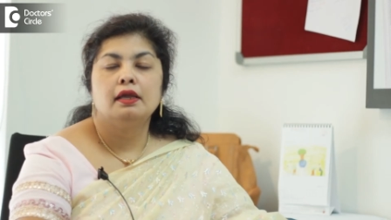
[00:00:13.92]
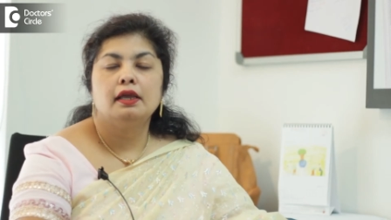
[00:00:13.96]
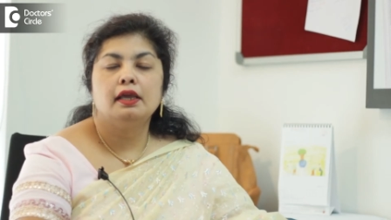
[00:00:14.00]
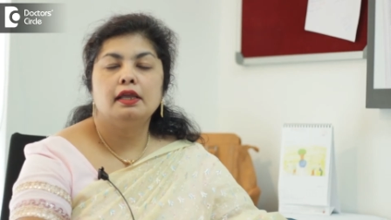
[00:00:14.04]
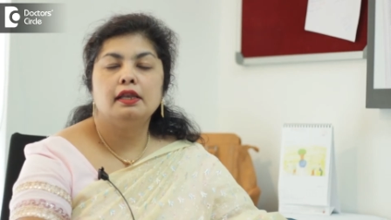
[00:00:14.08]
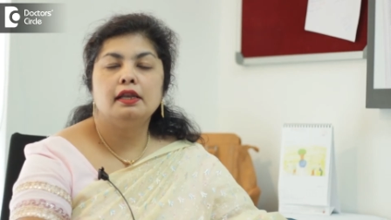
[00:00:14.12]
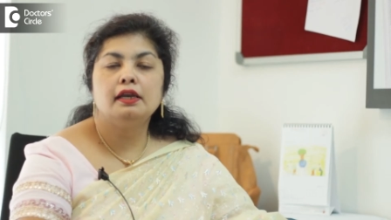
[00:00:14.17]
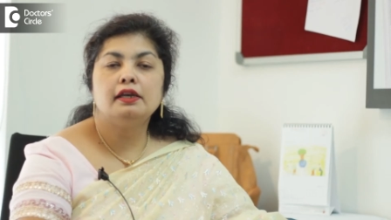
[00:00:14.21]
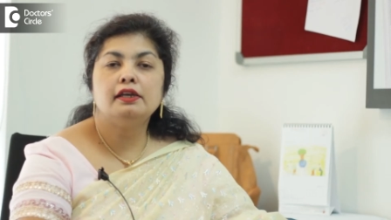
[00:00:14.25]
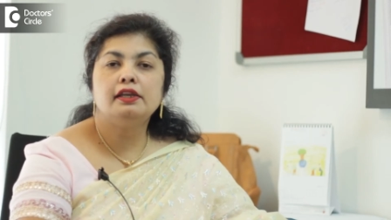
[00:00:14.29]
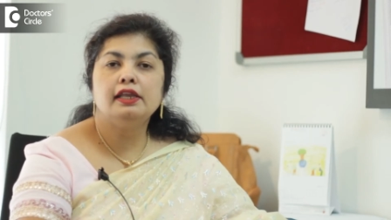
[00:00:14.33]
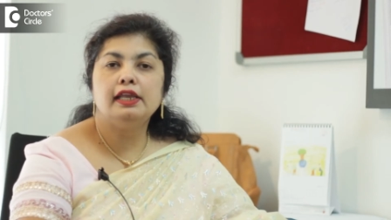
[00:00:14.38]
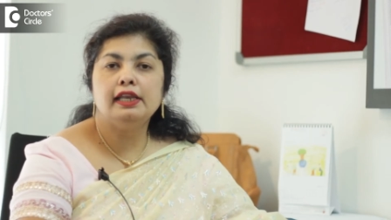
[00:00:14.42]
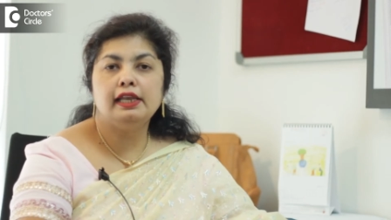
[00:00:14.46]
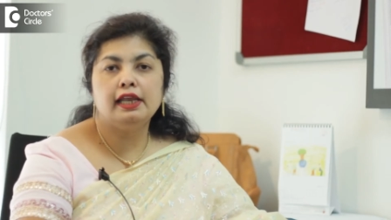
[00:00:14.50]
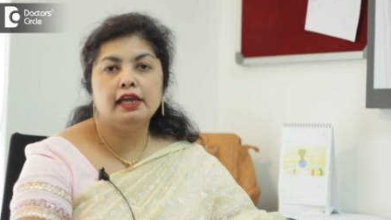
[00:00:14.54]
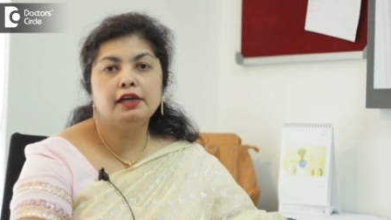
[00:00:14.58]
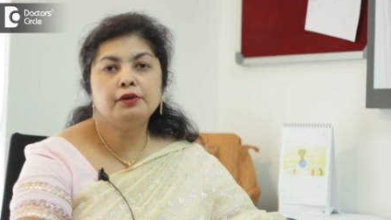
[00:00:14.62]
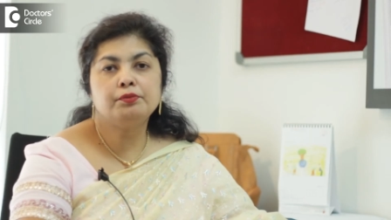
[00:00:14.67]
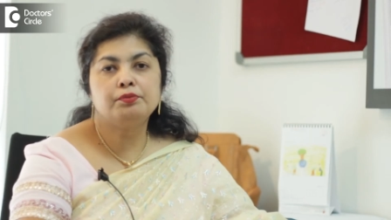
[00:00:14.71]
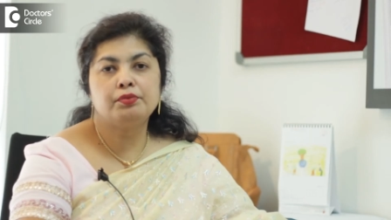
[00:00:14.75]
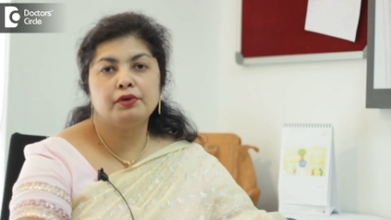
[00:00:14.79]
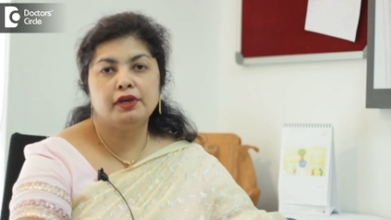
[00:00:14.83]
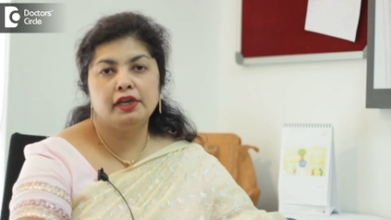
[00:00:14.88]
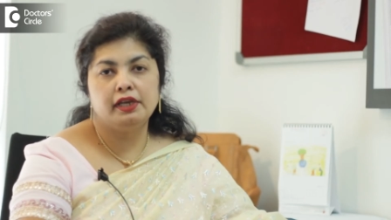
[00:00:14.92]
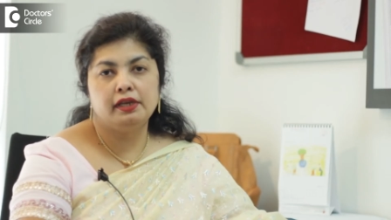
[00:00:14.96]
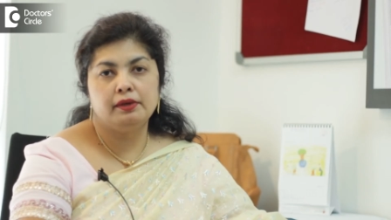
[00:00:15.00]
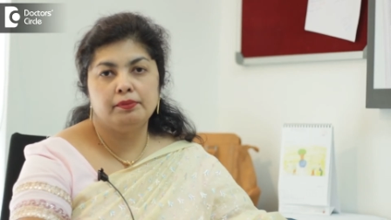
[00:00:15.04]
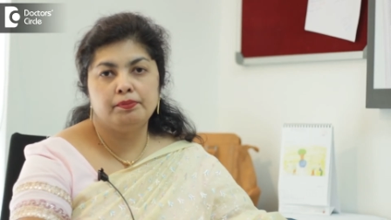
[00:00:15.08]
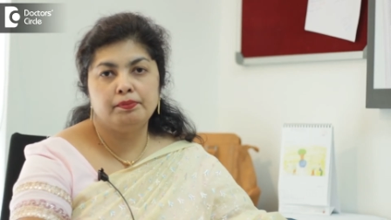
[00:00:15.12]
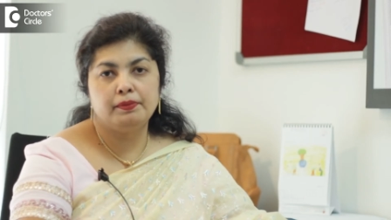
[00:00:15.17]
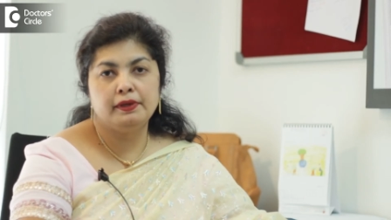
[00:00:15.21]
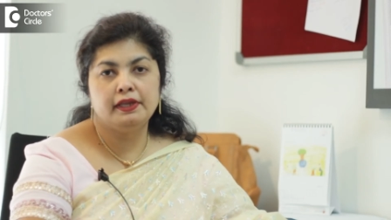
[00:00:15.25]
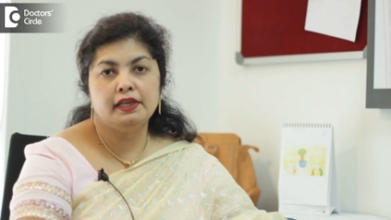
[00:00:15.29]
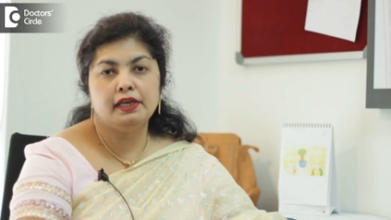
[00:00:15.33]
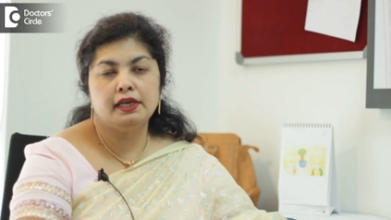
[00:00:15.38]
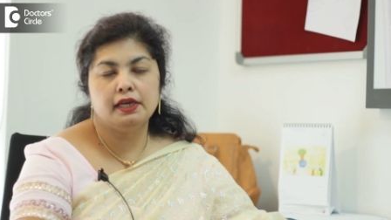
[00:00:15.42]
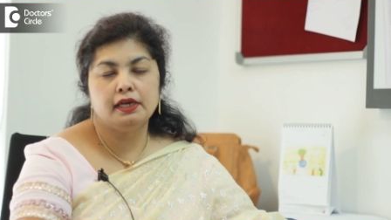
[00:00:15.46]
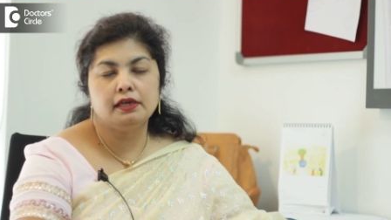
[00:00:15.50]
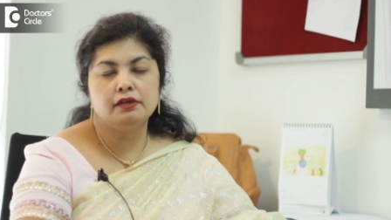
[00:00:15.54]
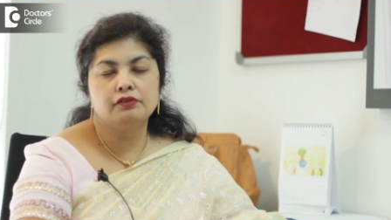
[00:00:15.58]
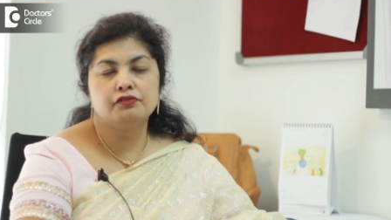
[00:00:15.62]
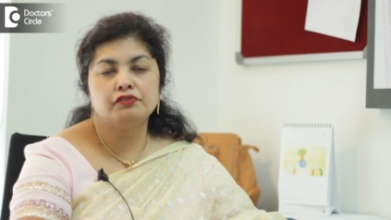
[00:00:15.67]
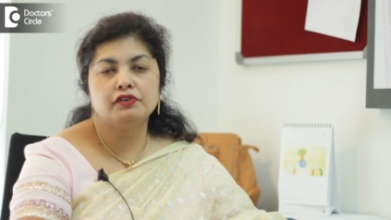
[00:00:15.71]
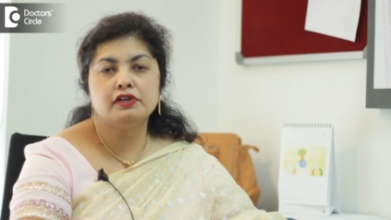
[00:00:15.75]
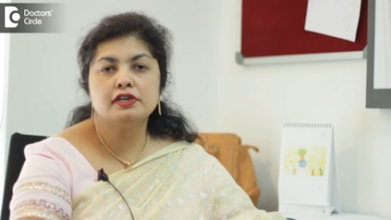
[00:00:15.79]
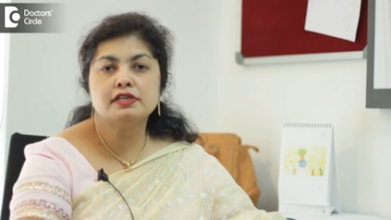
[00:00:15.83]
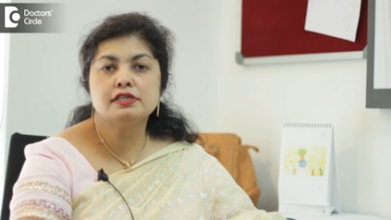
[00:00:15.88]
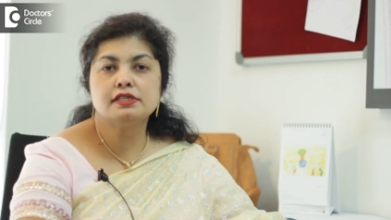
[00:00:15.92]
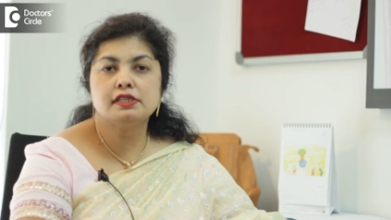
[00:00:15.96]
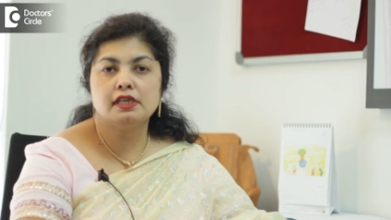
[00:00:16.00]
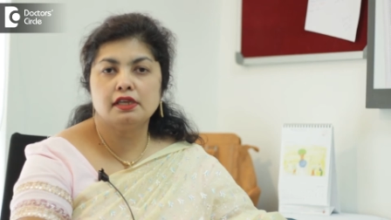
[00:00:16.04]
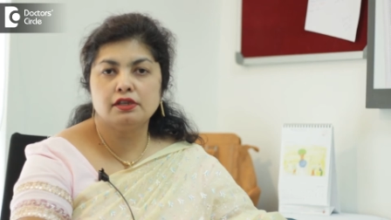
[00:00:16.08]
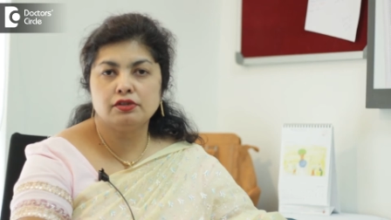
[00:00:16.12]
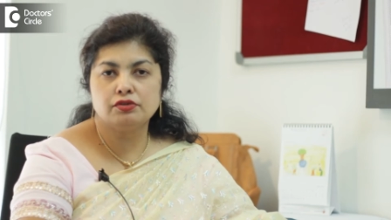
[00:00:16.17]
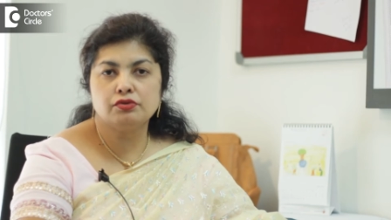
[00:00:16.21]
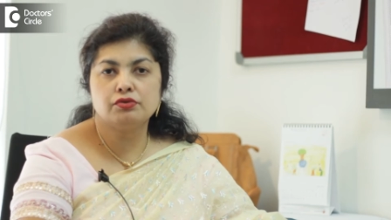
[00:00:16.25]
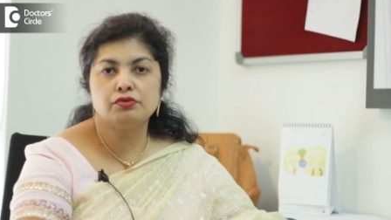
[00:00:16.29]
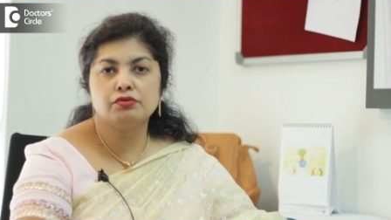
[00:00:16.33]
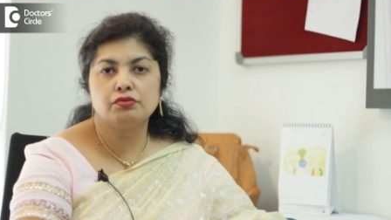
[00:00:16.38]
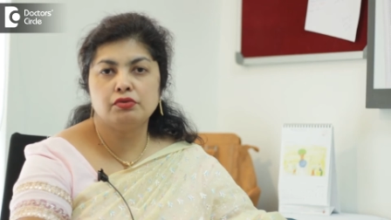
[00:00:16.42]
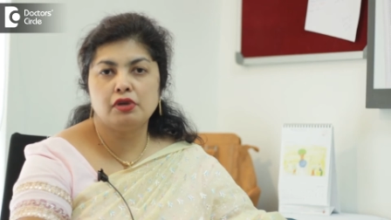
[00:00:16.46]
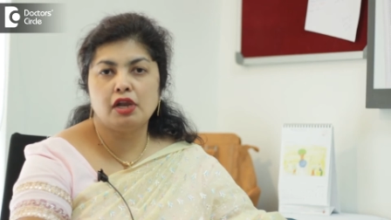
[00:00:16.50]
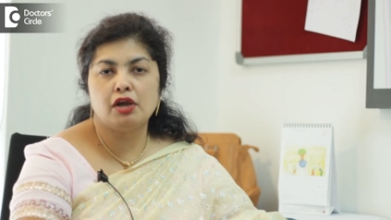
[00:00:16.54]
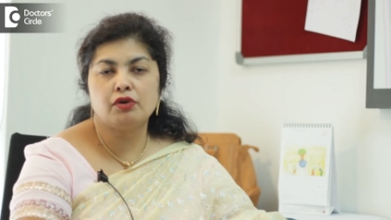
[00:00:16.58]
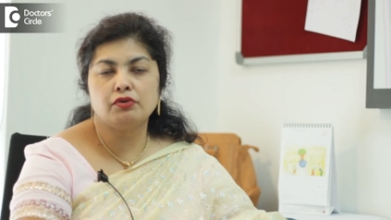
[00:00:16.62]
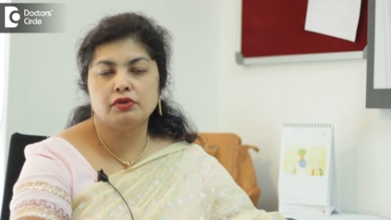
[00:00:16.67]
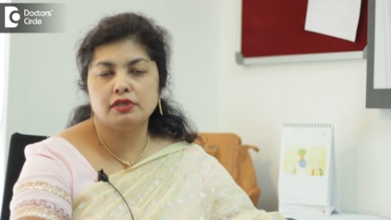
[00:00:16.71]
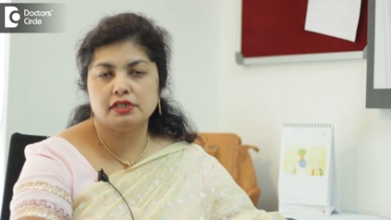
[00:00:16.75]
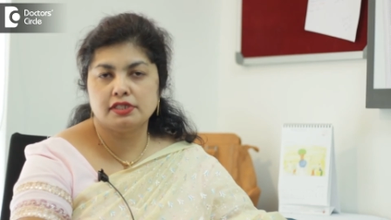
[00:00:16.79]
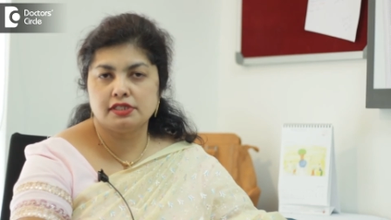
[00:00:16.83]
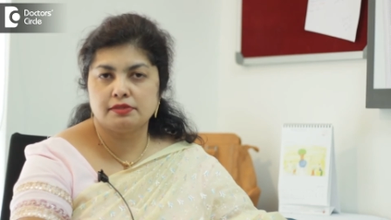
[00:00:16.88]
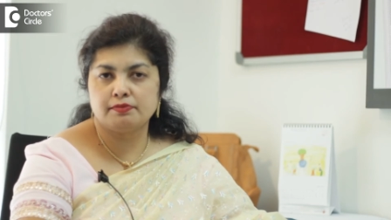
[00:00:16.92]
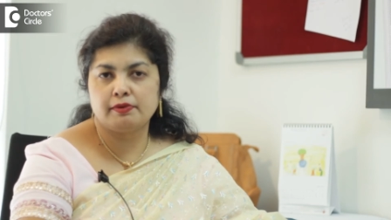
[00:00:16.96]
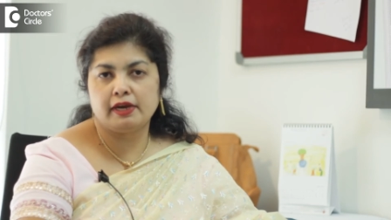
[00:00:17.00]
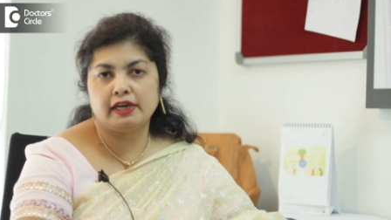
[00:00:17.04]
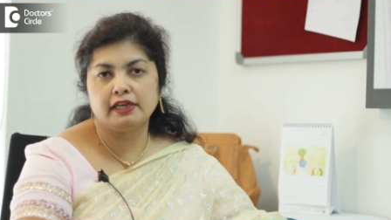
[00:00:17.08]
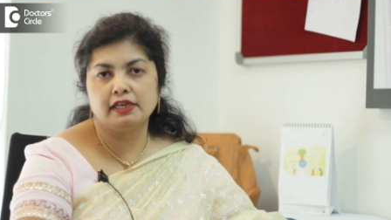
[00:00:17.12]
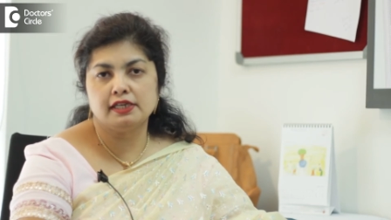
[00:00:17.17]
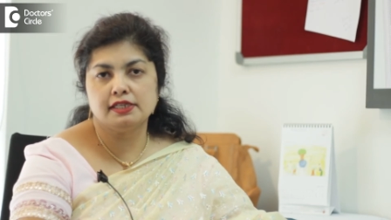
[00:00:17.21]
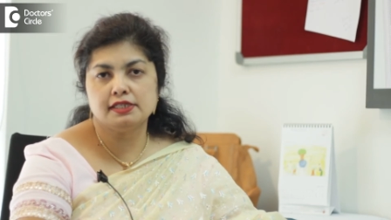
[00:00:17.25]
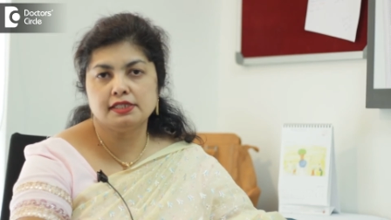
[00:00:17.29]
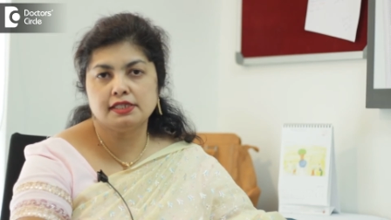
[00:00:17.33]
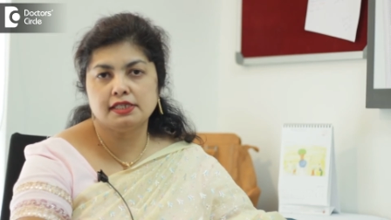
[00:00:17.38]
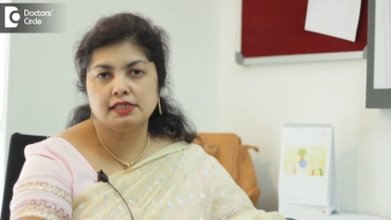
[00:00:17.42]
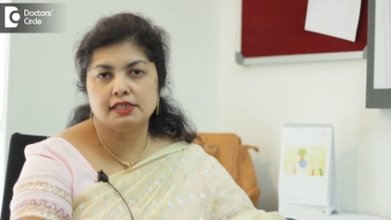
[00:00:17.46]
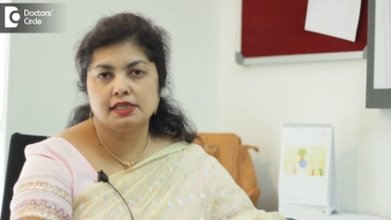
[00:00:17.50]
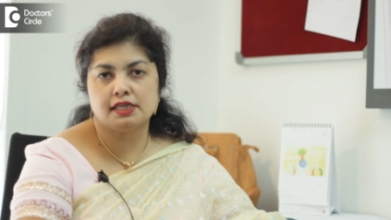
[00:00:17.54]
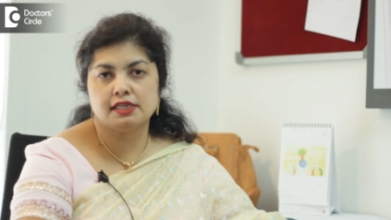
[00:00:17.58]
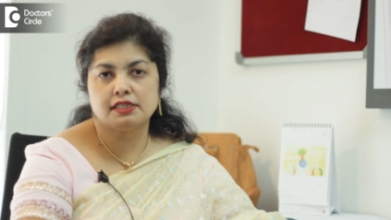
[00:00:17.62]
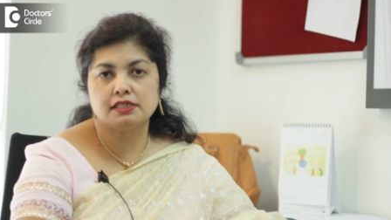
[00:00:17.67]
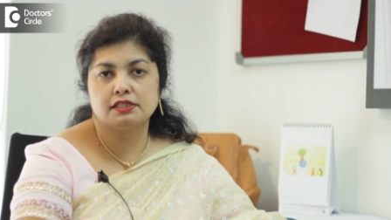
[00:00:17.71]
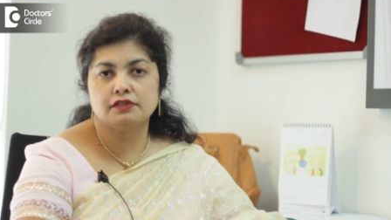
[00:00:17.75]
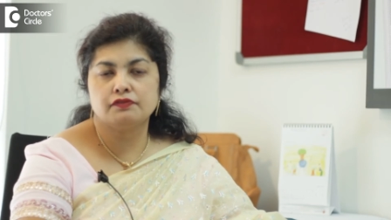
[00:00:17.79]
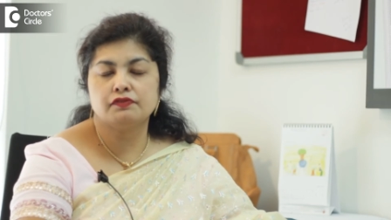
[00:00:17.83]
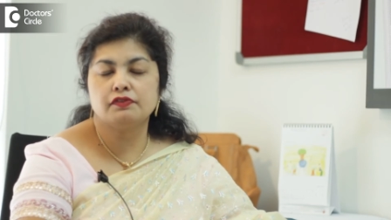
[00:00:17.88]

In a delayed pre period, first thing to rule out is pregnancy test.